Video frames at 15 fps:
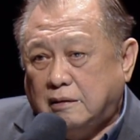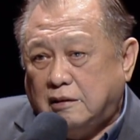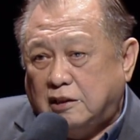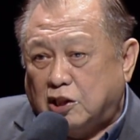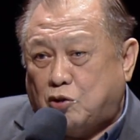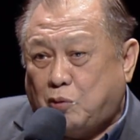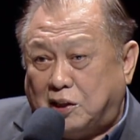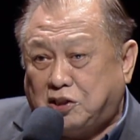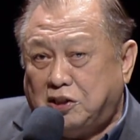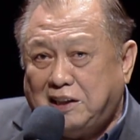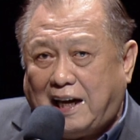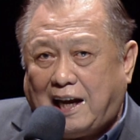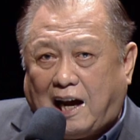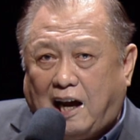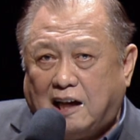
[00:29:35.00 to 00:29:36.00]
The question
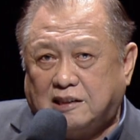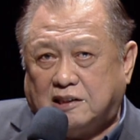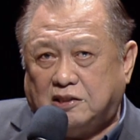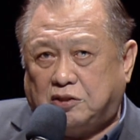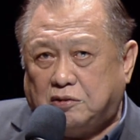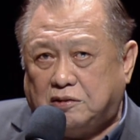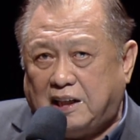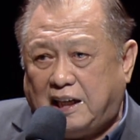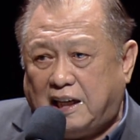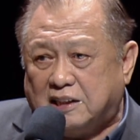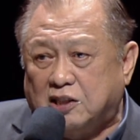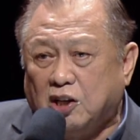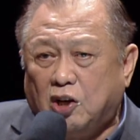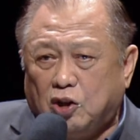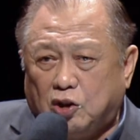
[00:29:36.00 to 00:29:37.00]
I ask us today
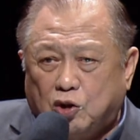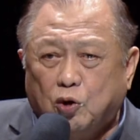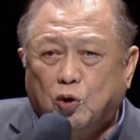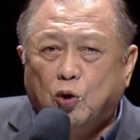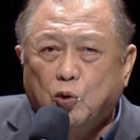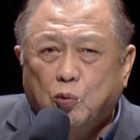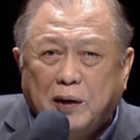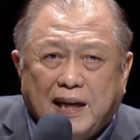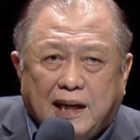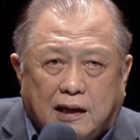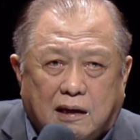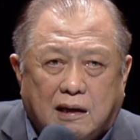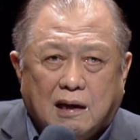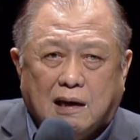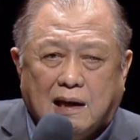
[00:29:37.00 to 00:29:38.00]
is Do
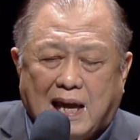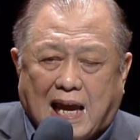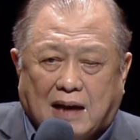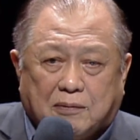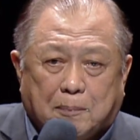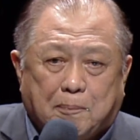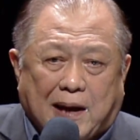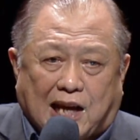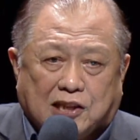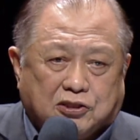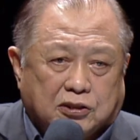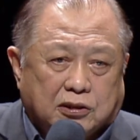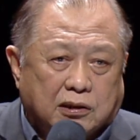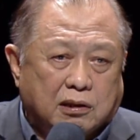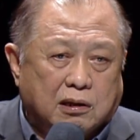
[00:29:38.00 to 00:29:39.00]
we have a
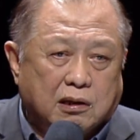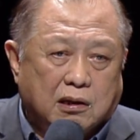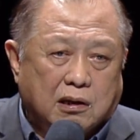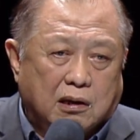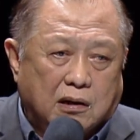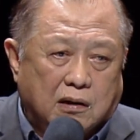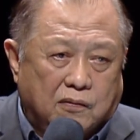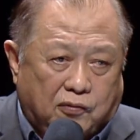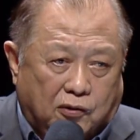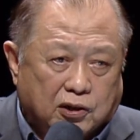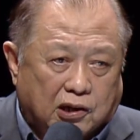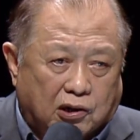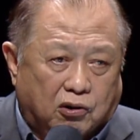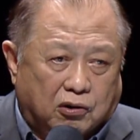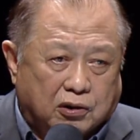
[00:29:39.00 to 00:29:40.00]
passion for
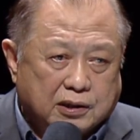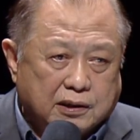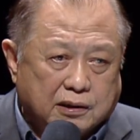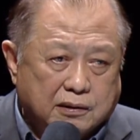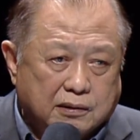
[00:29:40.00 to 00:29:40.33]
the Lord?